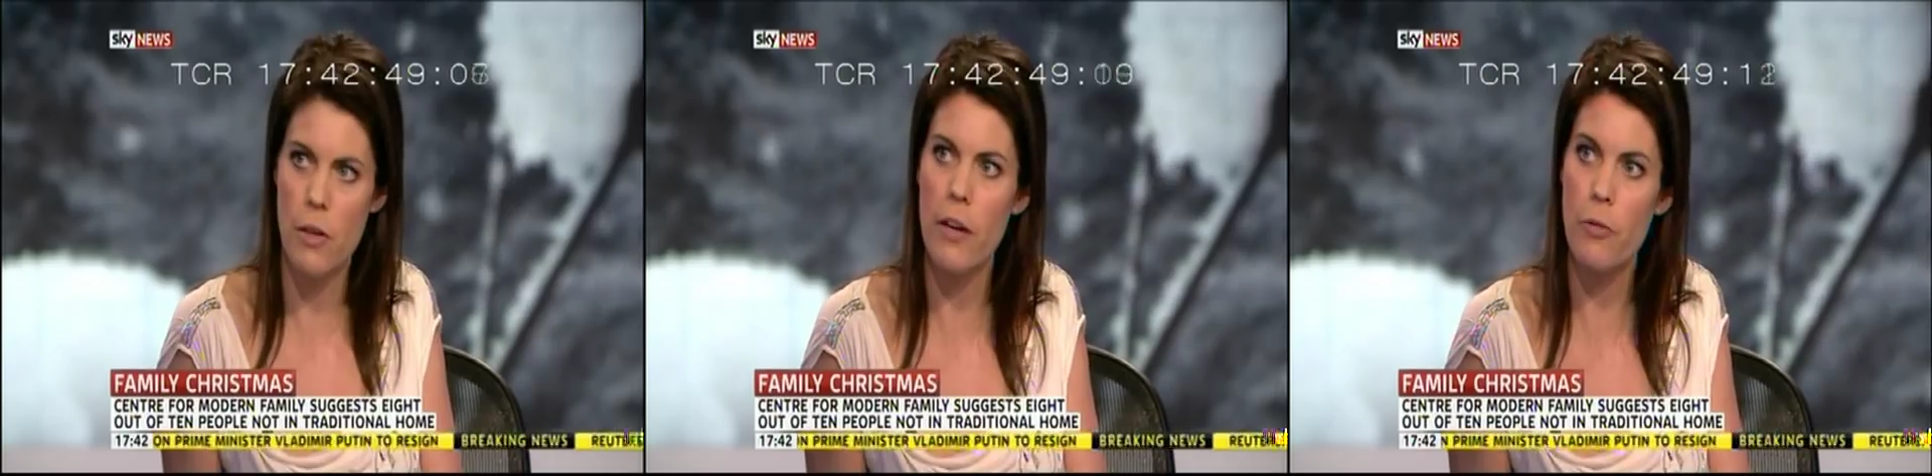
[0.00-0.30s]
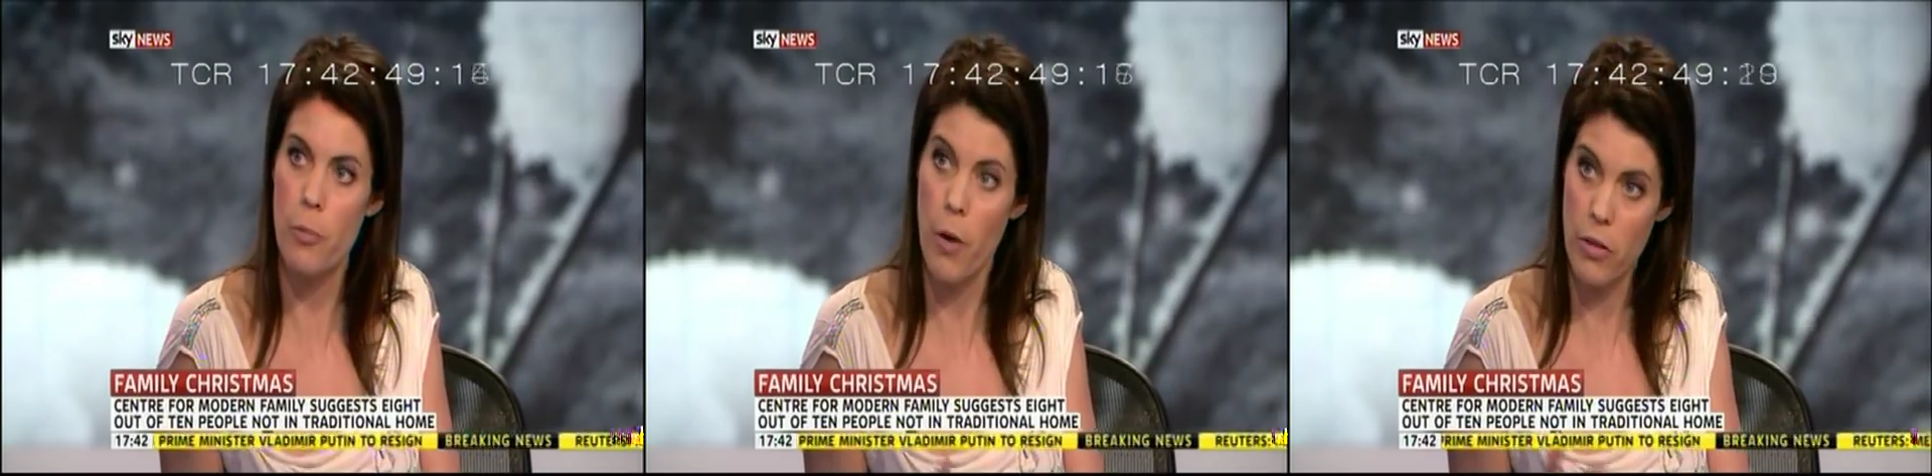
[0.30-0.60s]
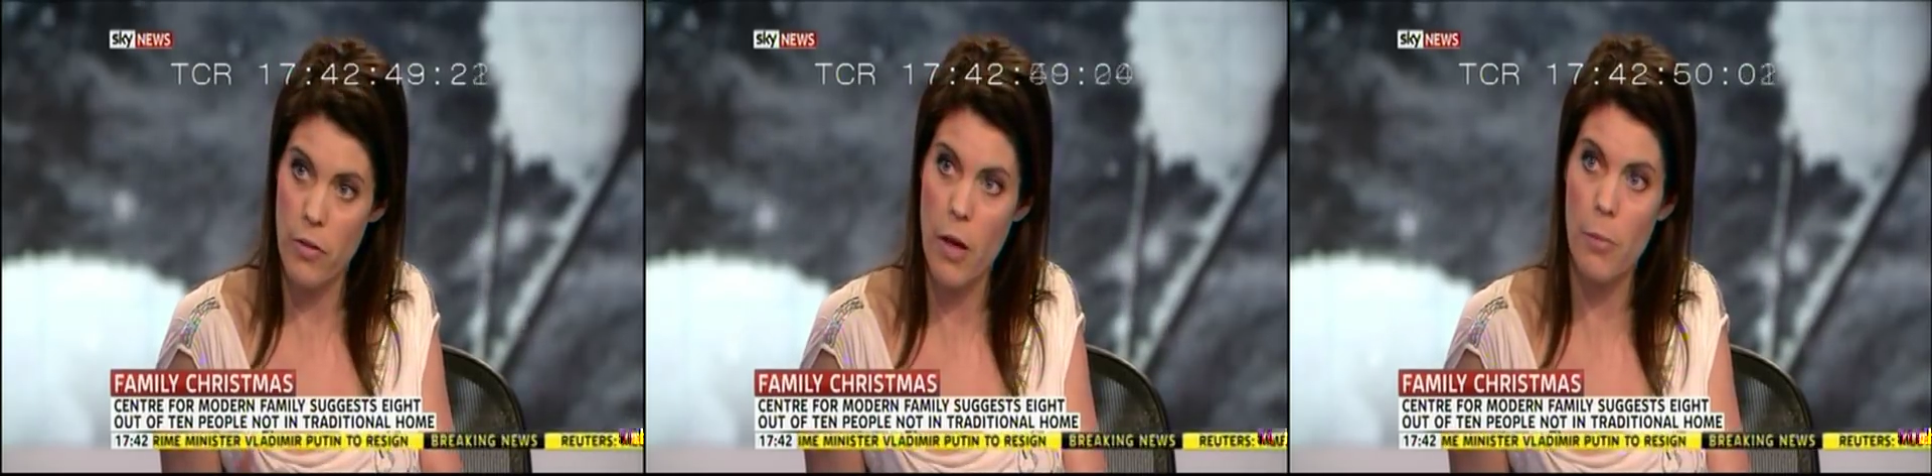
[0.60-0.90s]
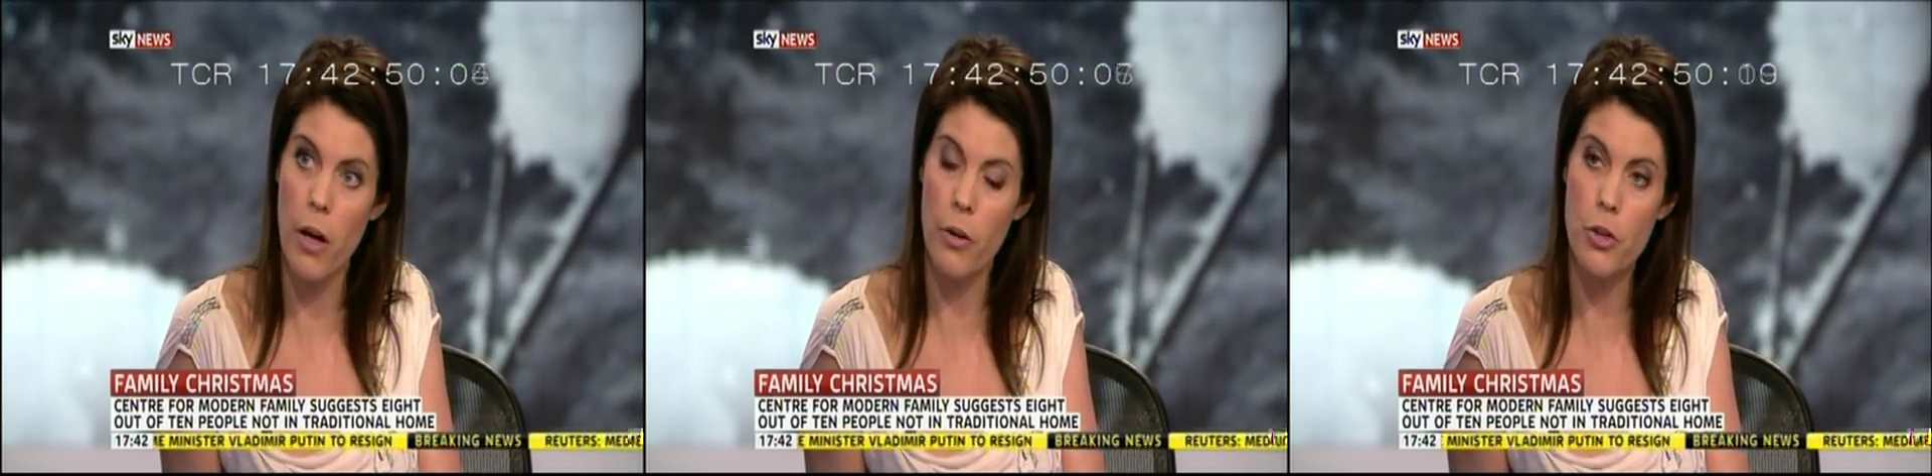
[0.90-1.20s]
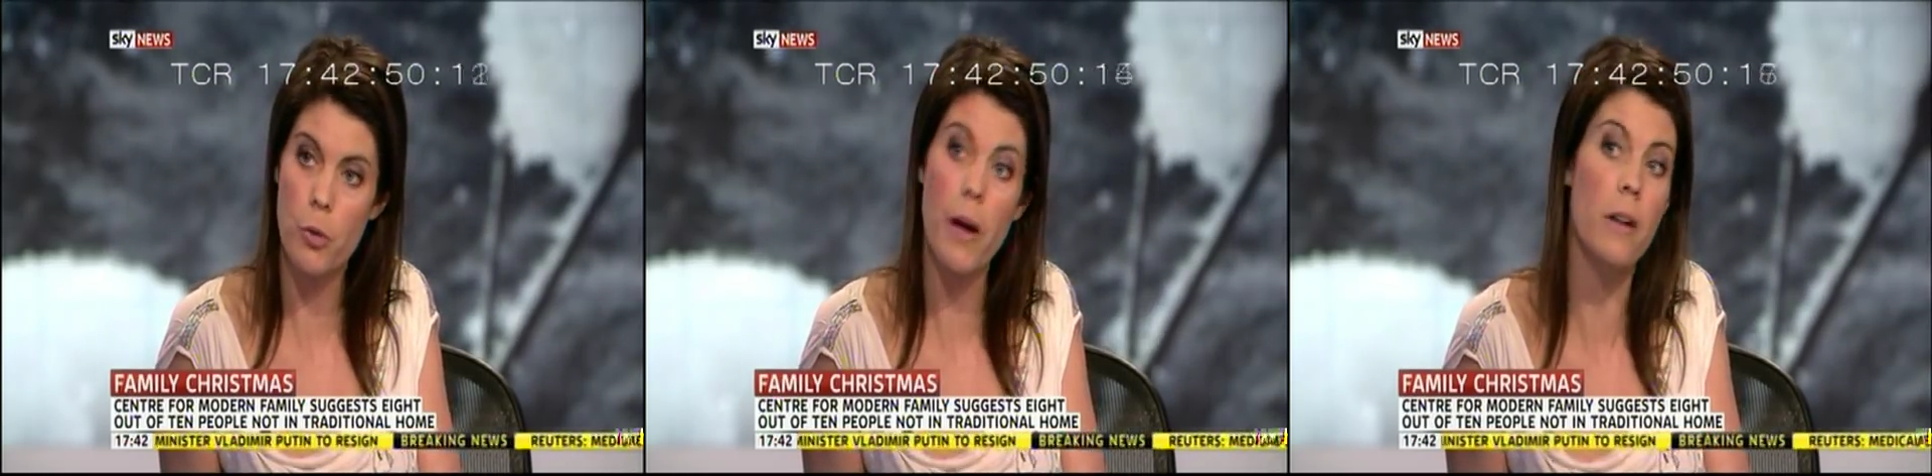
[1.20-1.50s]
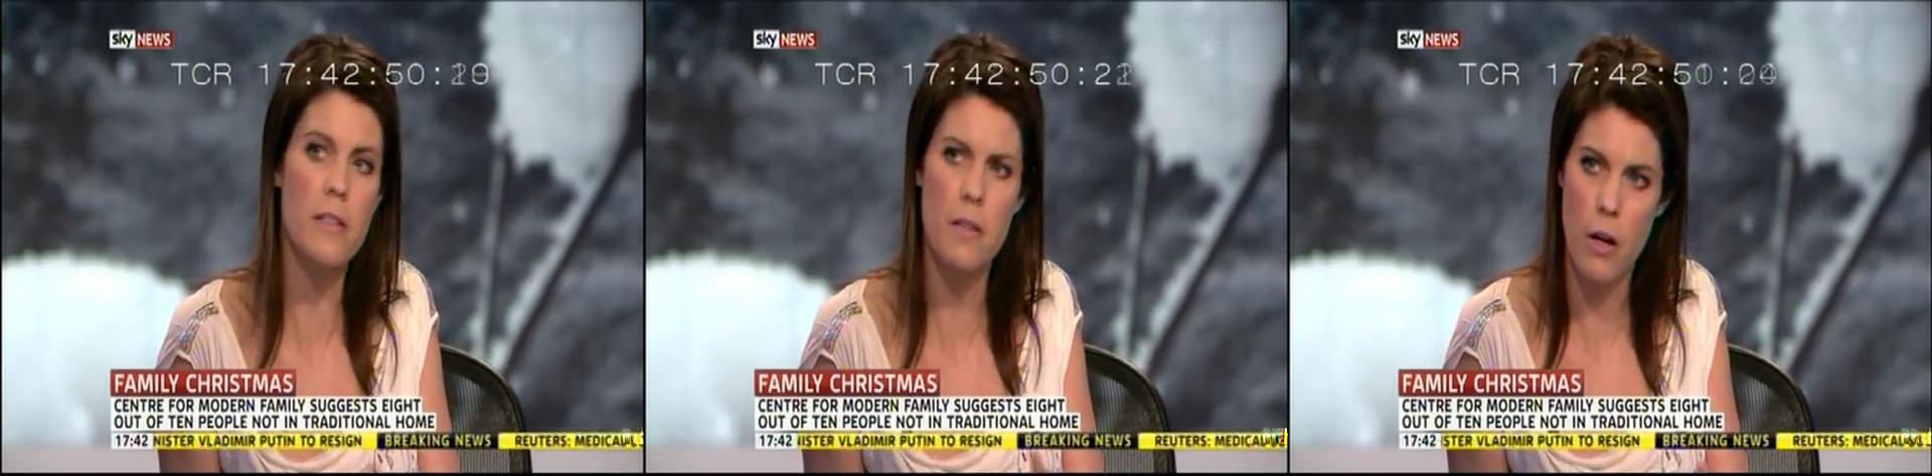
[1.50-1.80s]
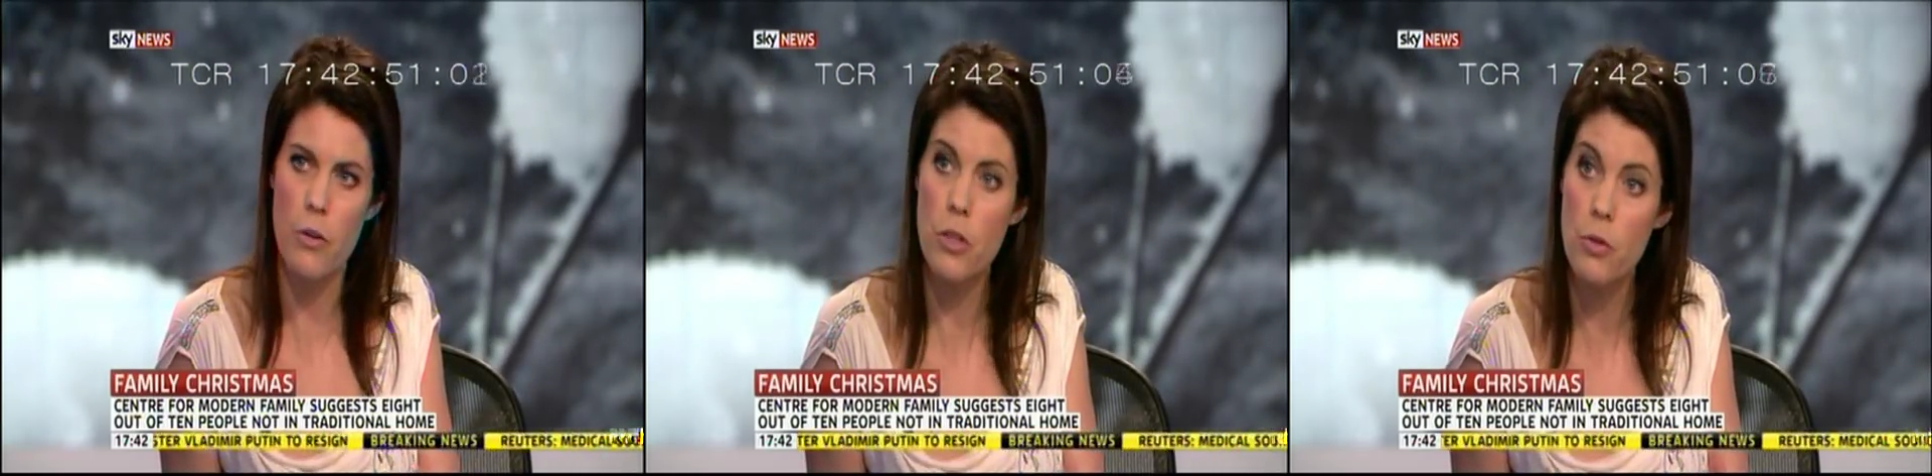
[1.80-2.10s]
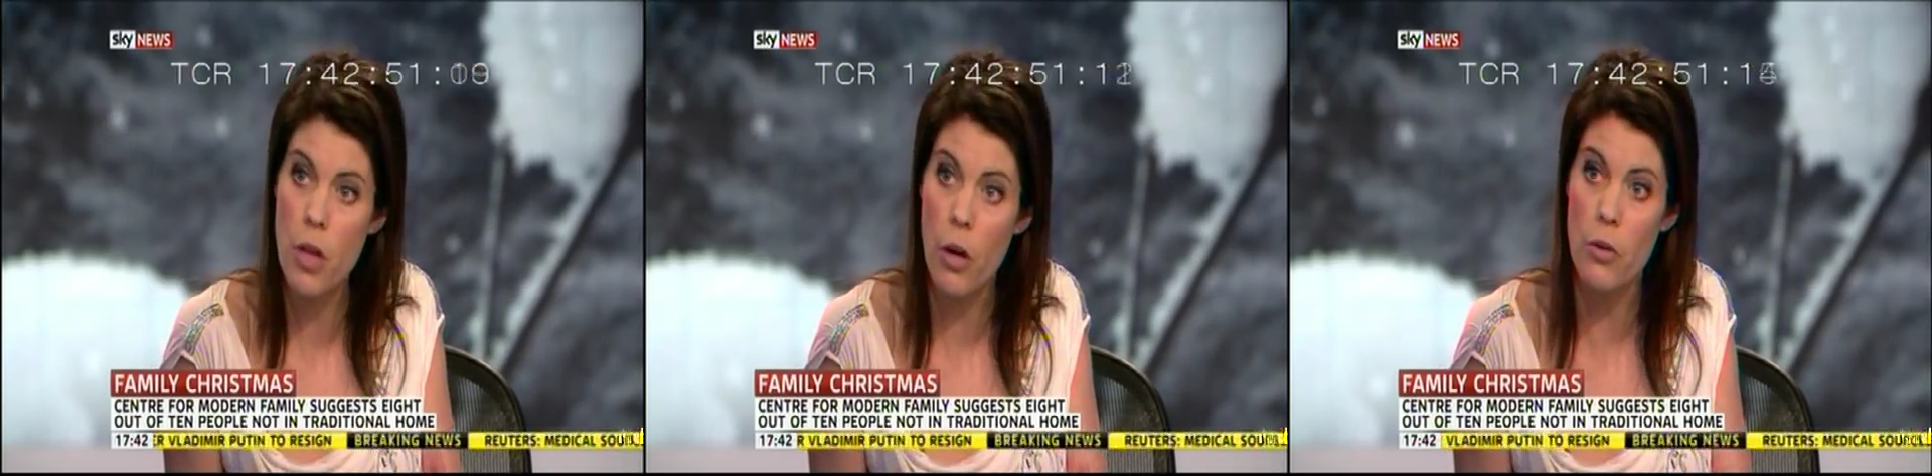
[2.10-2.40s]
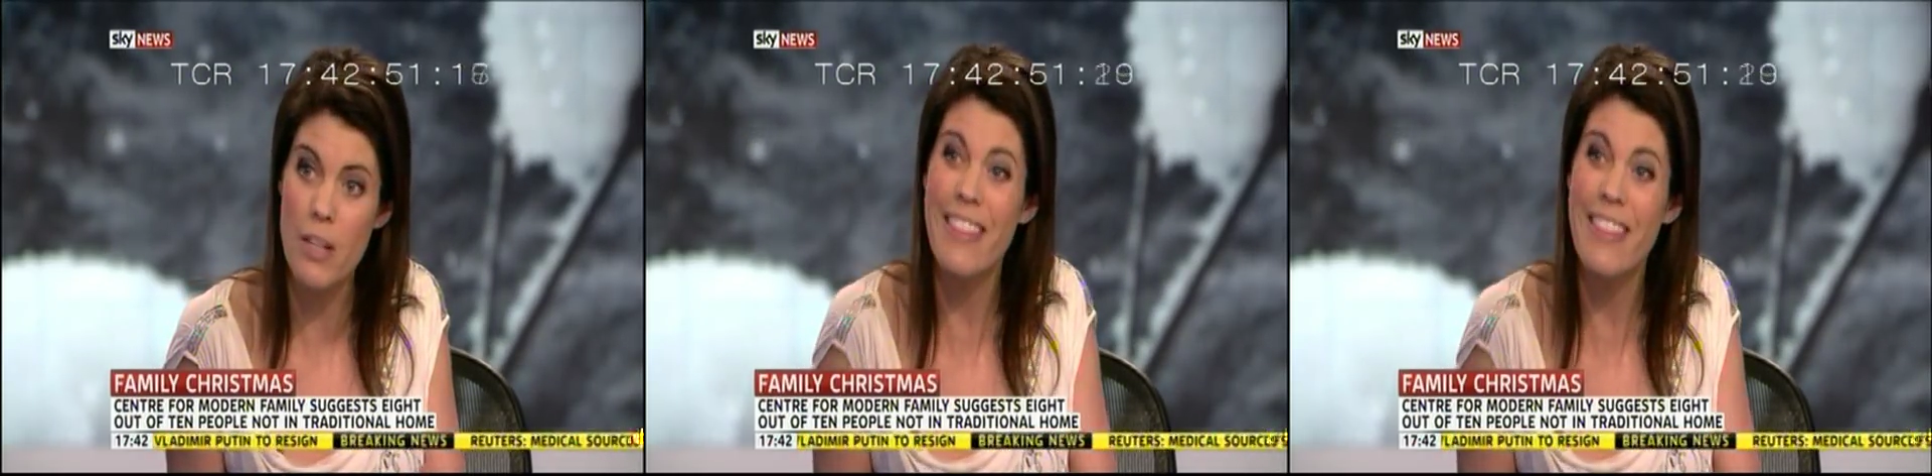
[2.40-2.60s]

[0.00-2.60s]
who live with both of their biological parents and those who don't.